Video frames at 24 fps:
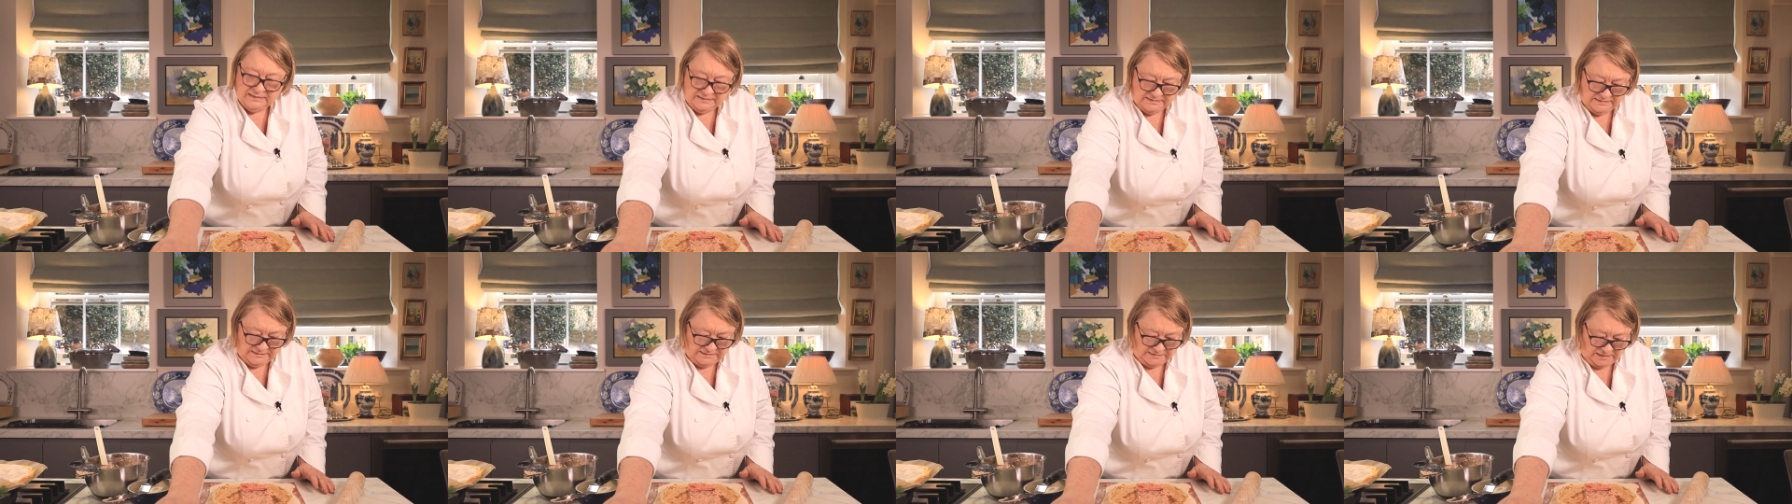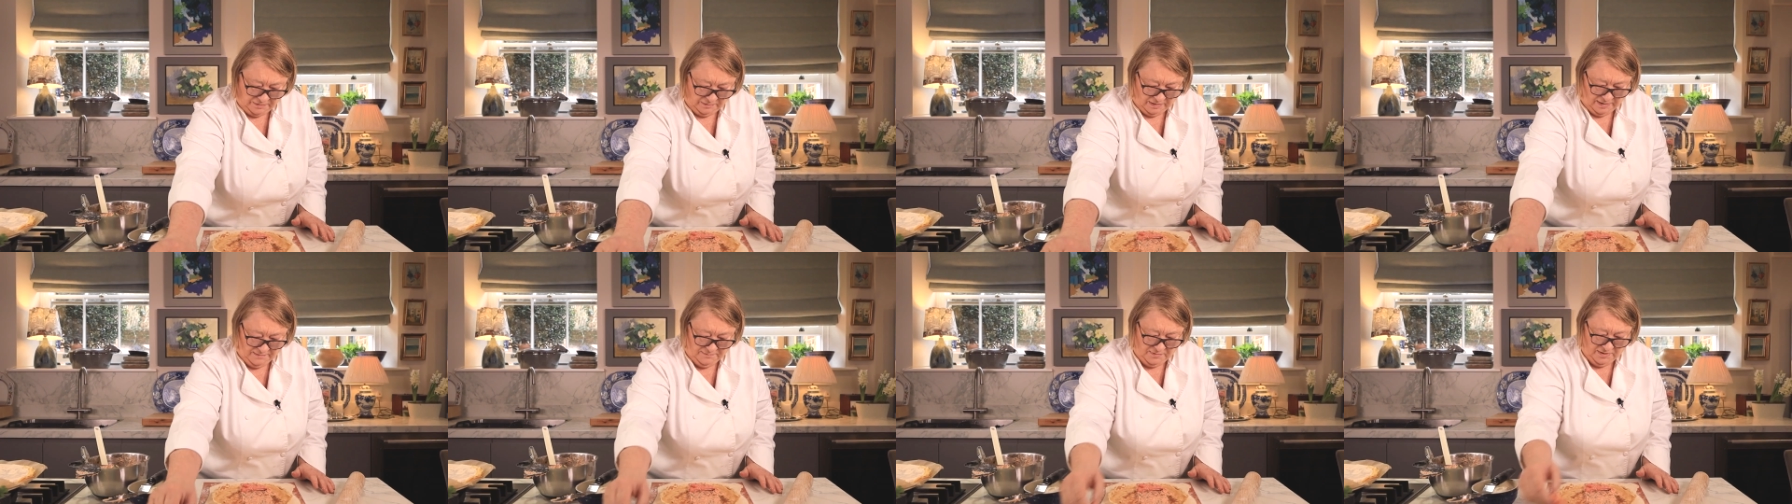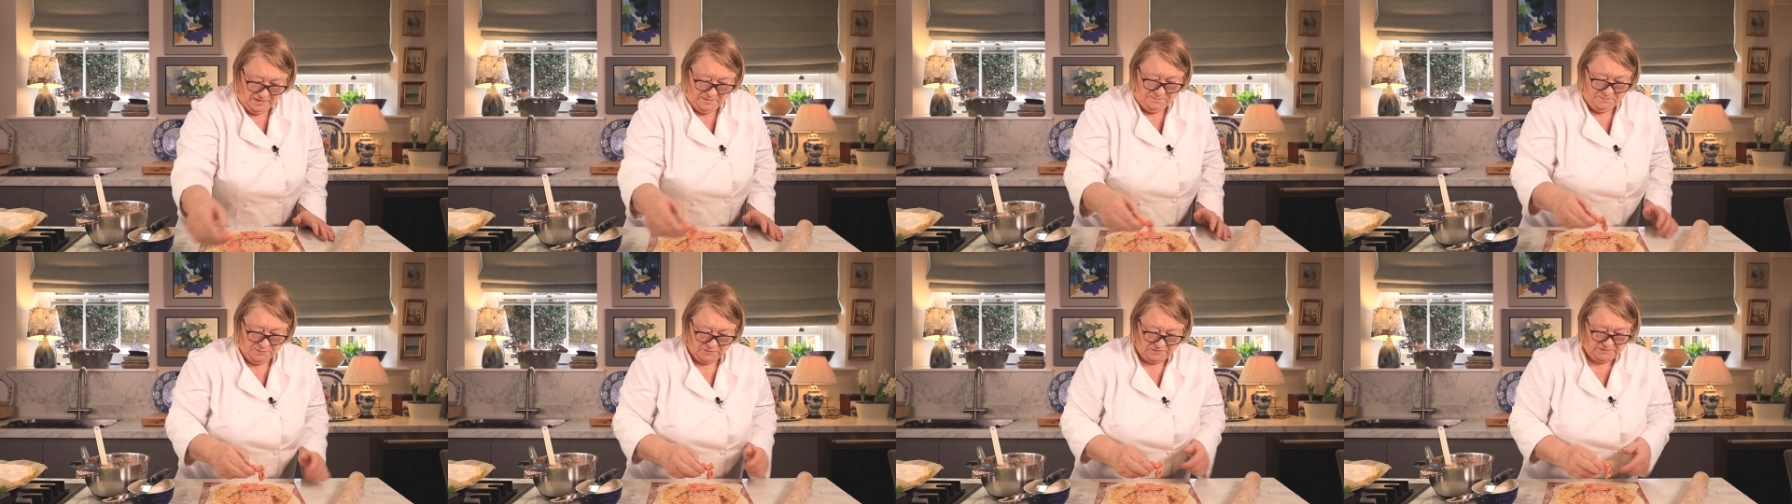So I'm going
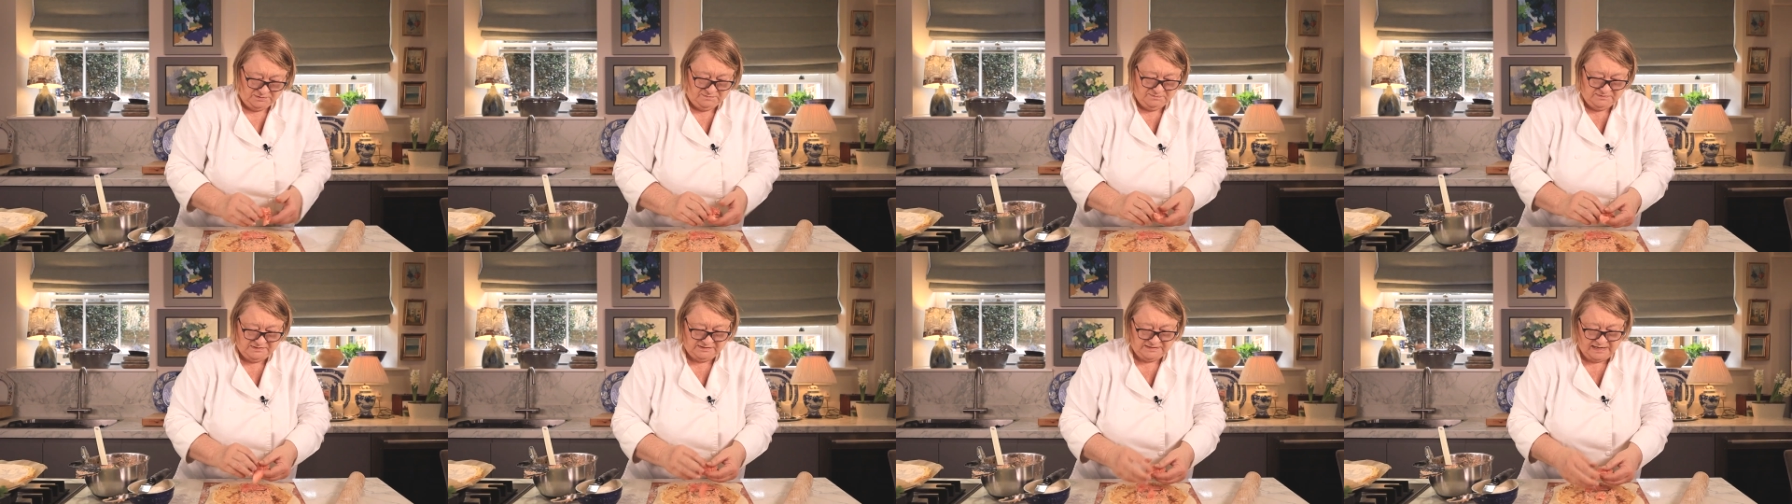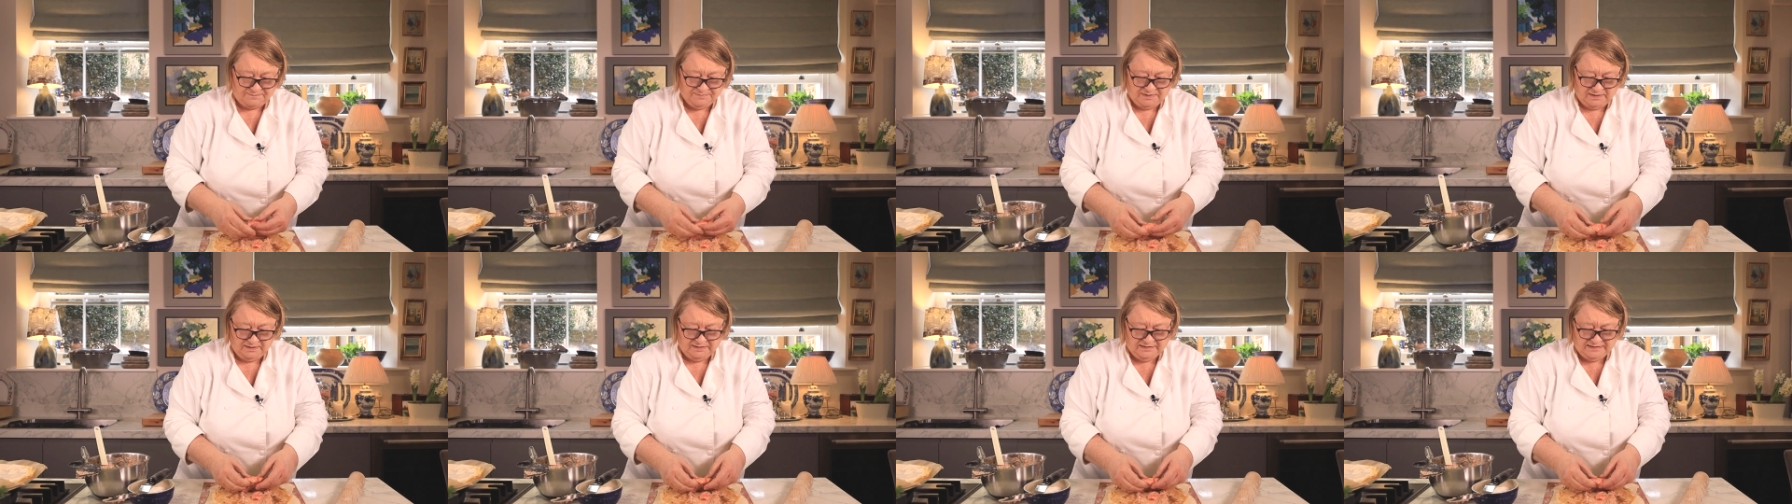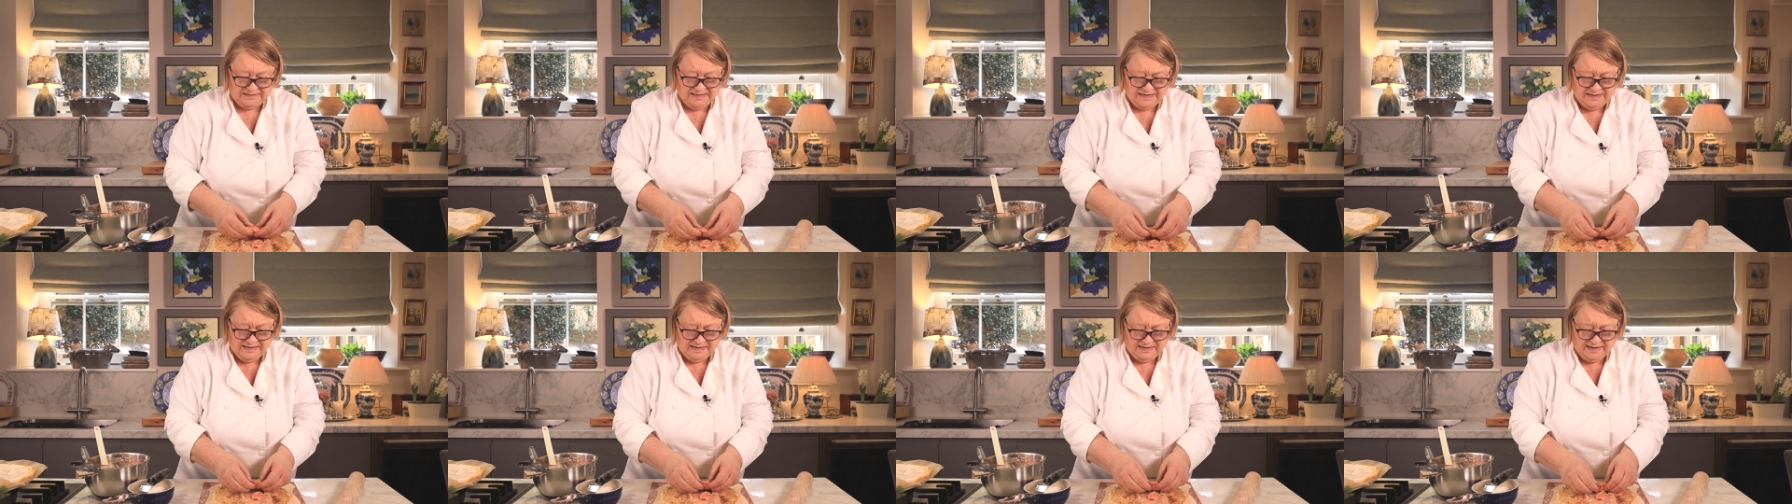to put some salmon, a
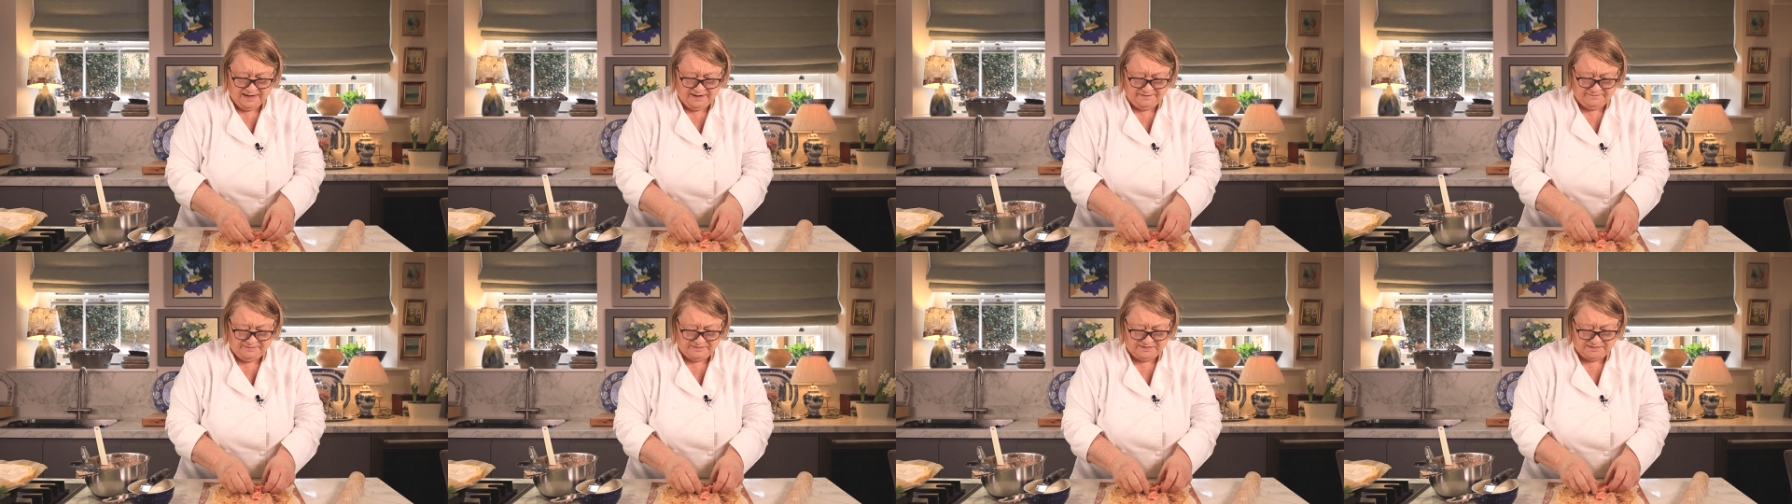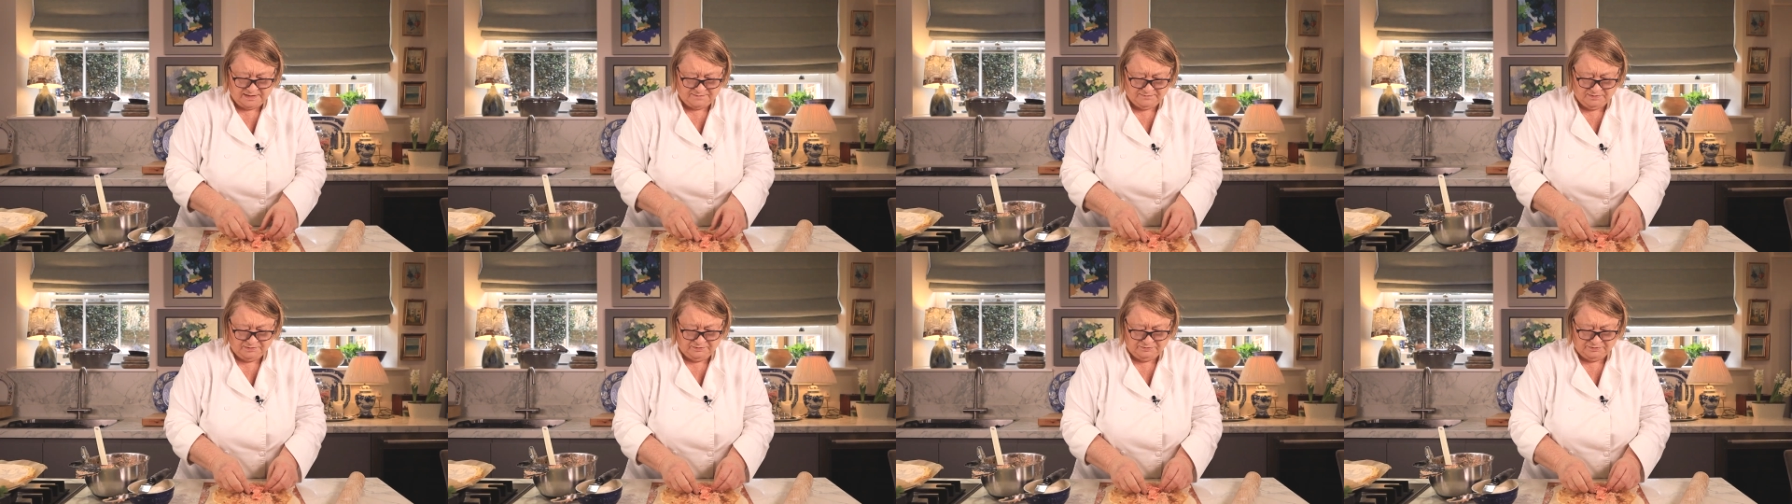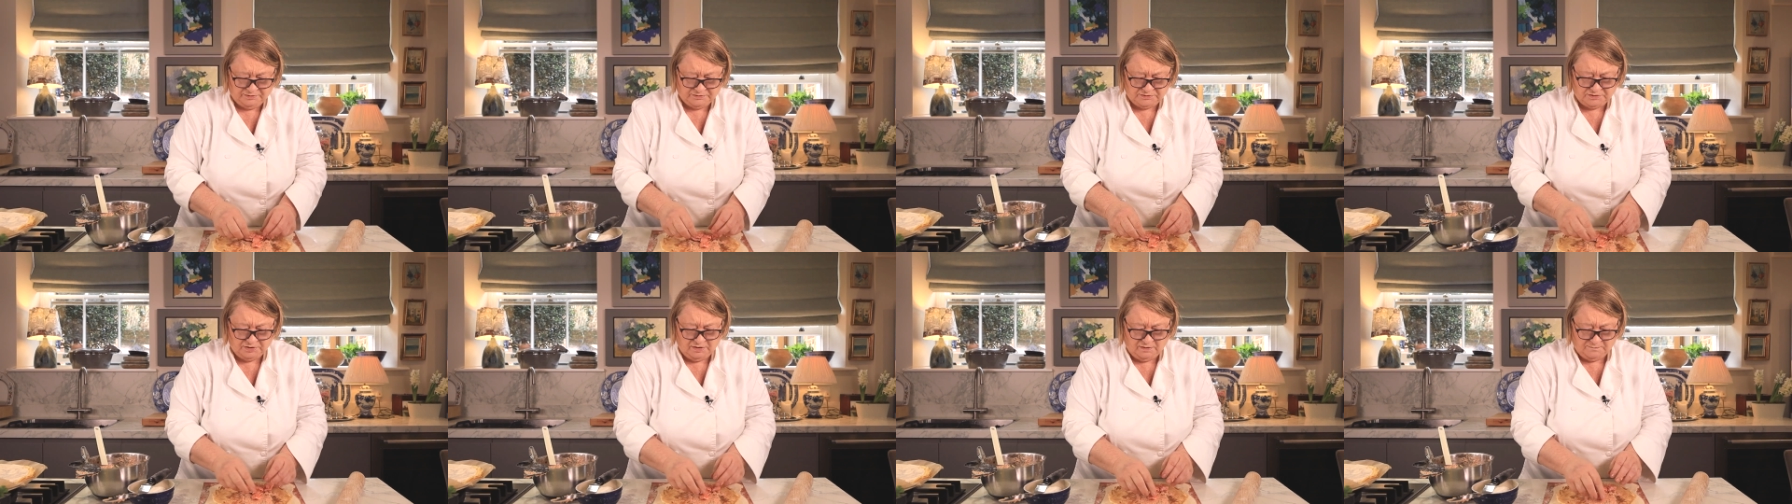thin layer of salmon on the
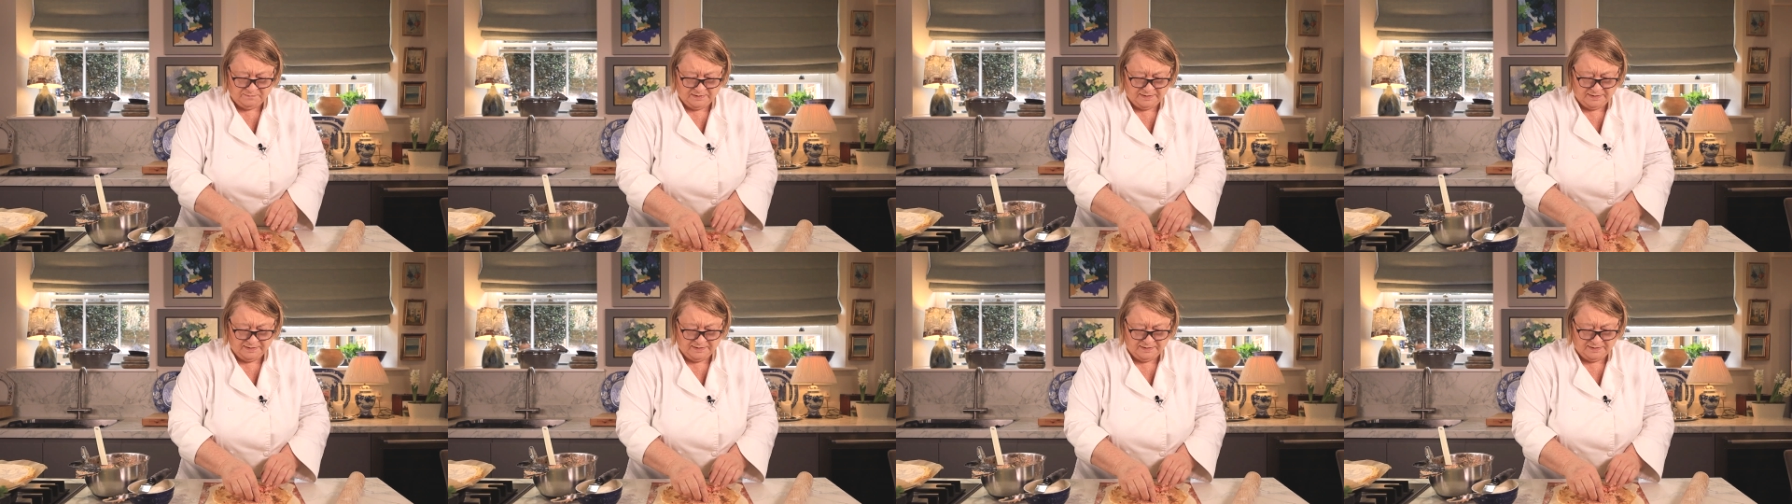top,